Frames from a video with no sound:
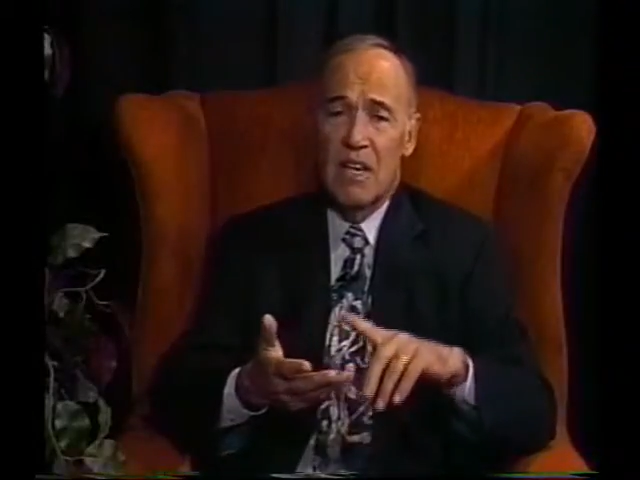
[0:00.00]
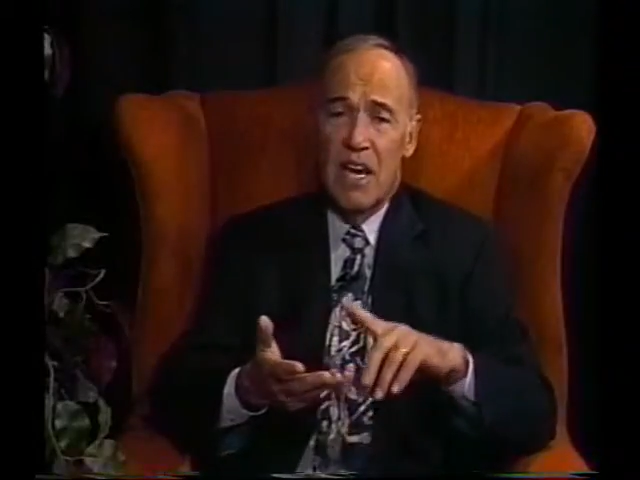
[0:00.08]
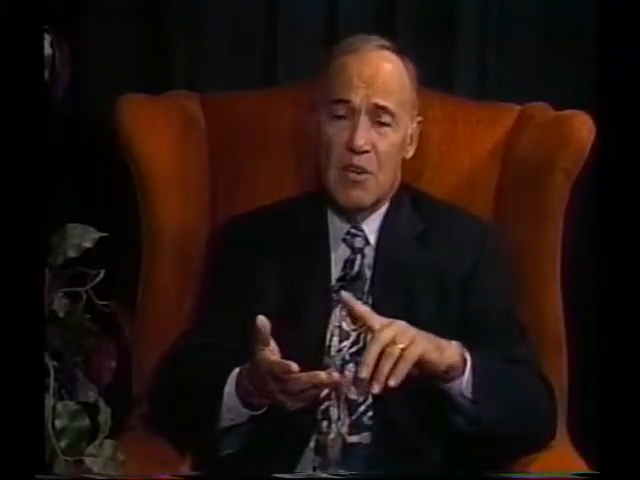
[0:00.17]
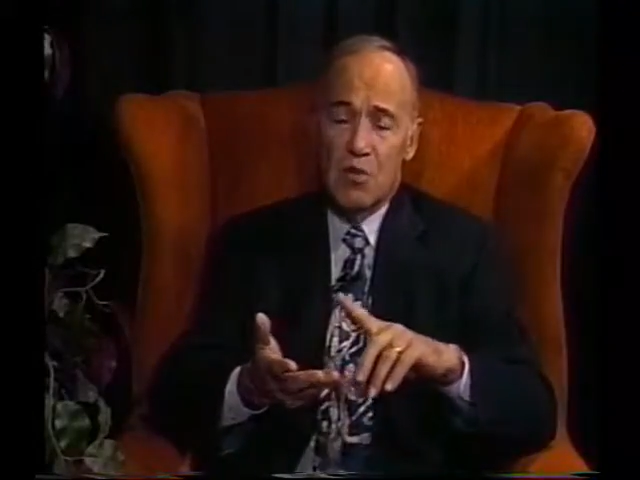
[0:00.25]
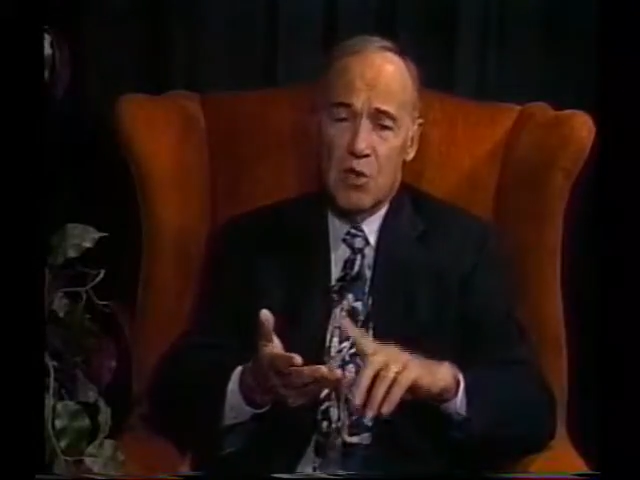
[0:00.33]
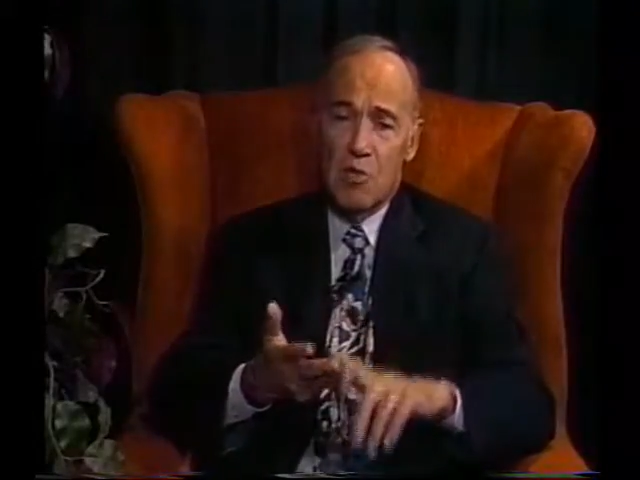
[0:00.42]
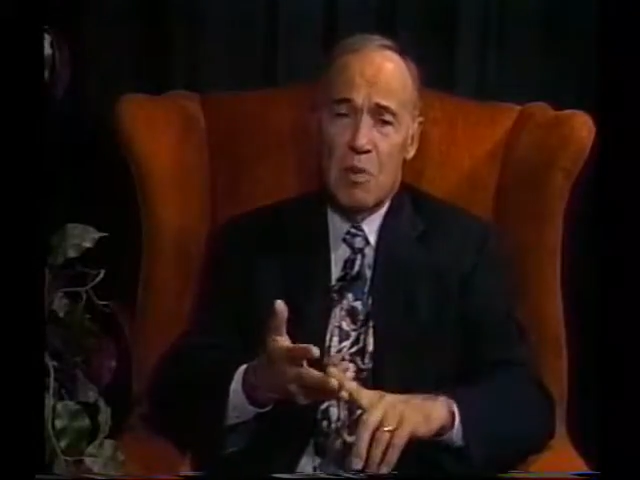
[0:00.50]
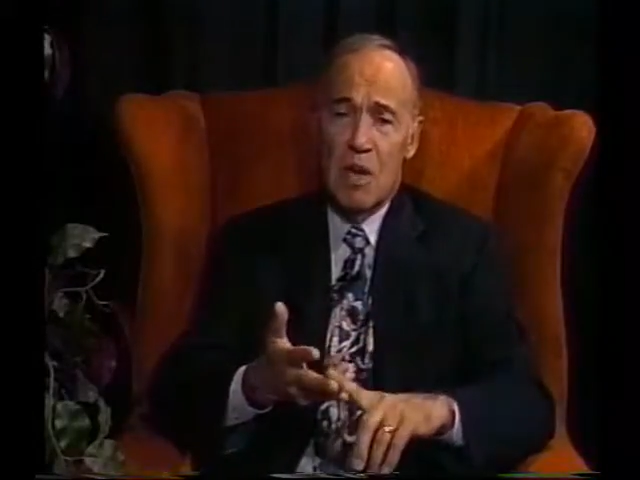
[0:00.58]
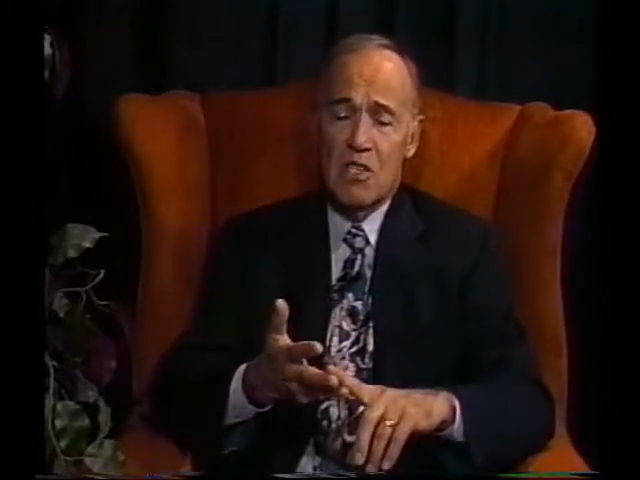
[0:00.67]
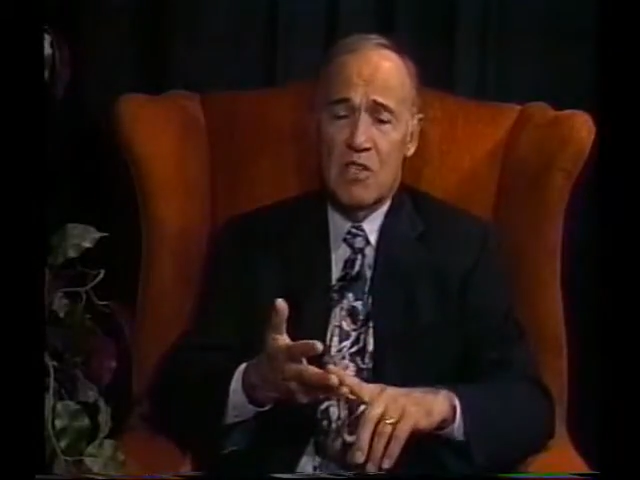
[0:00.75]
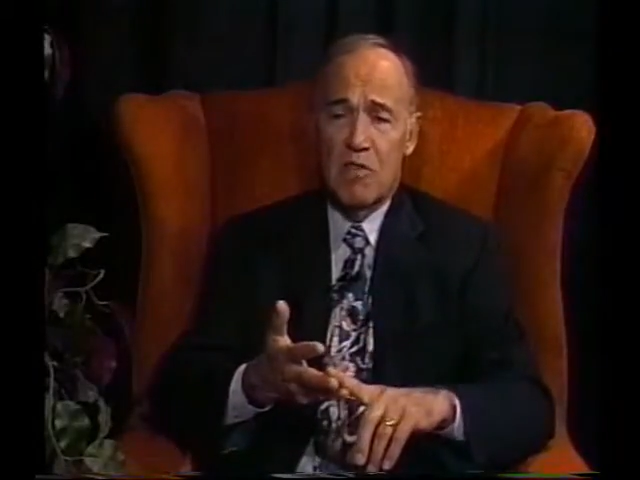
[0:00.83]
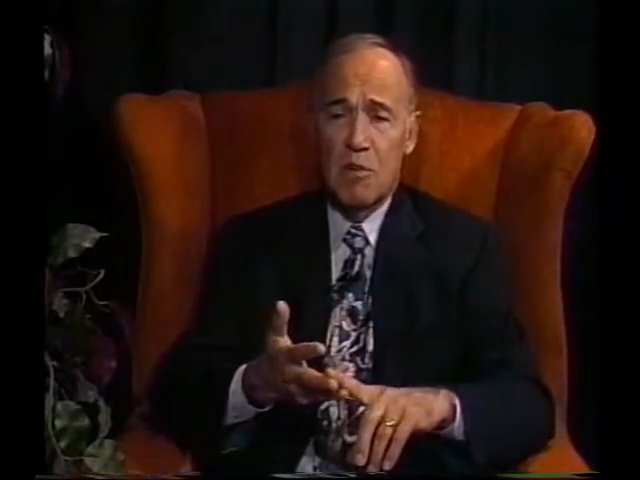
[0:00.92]
It's
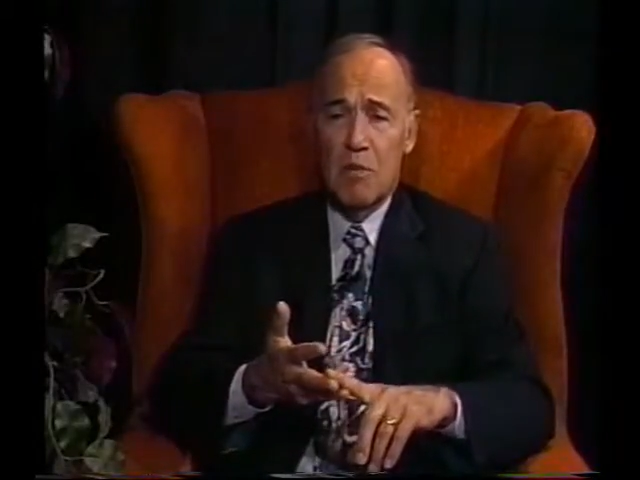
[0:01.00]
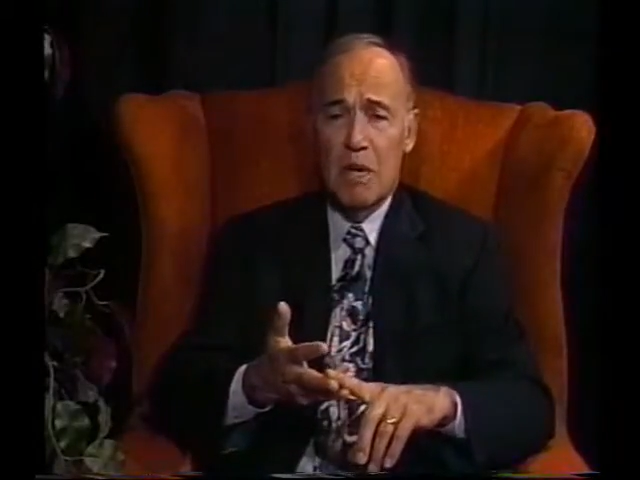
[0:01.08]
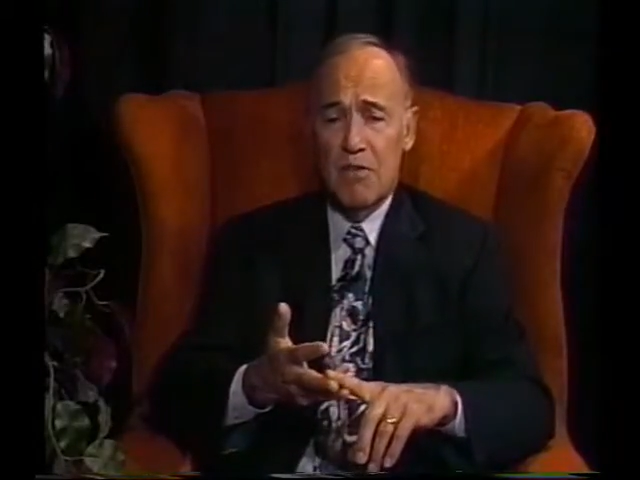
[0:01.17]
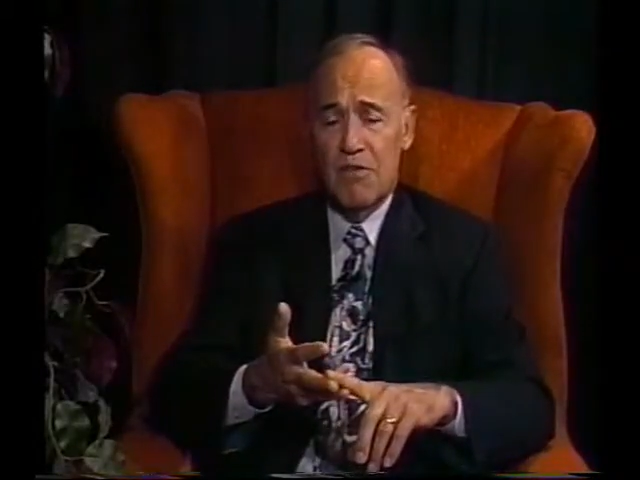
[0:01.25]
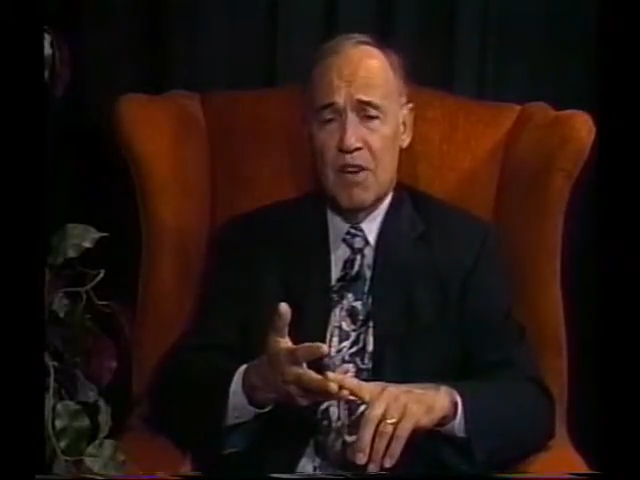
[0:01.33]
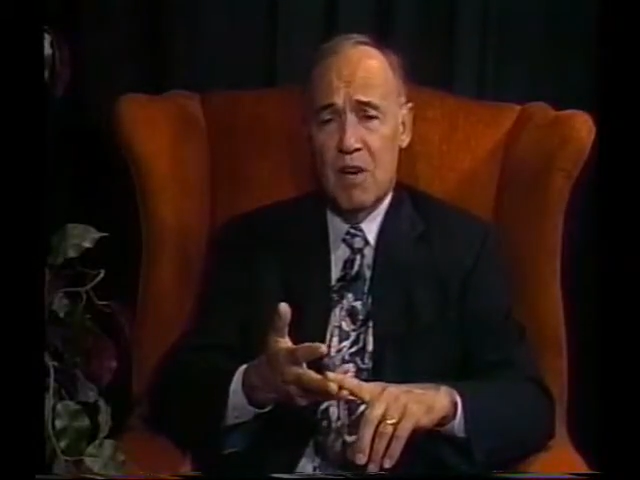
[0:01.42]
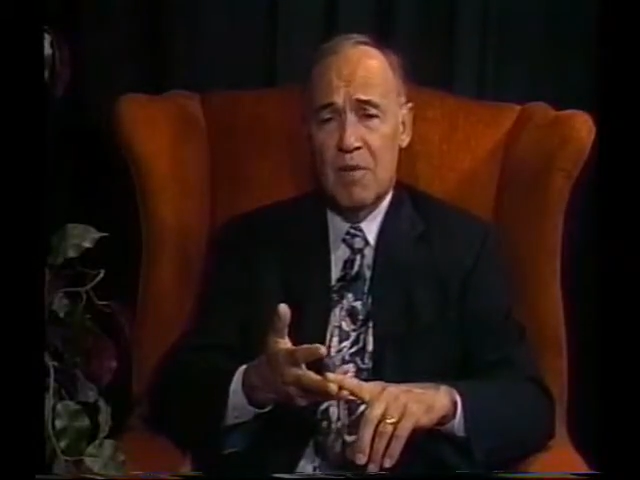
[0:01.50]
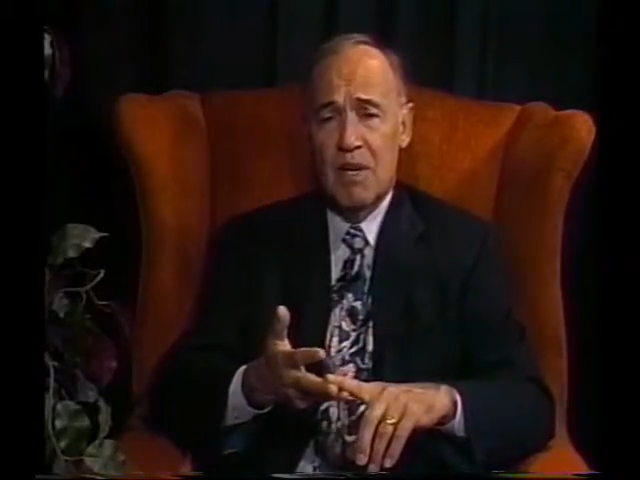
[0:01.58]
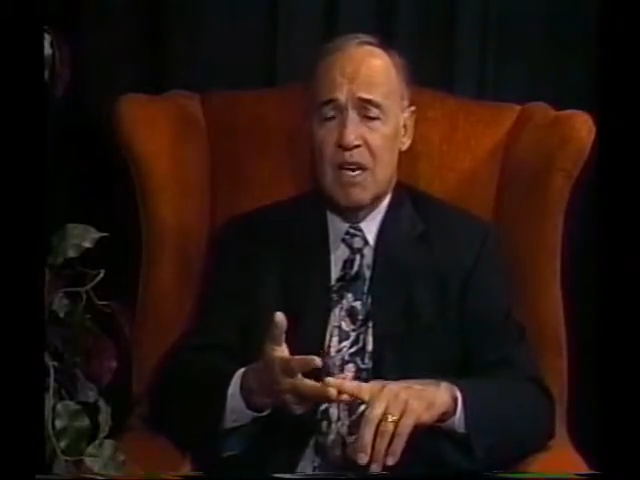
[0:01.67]
responsive to big pharma,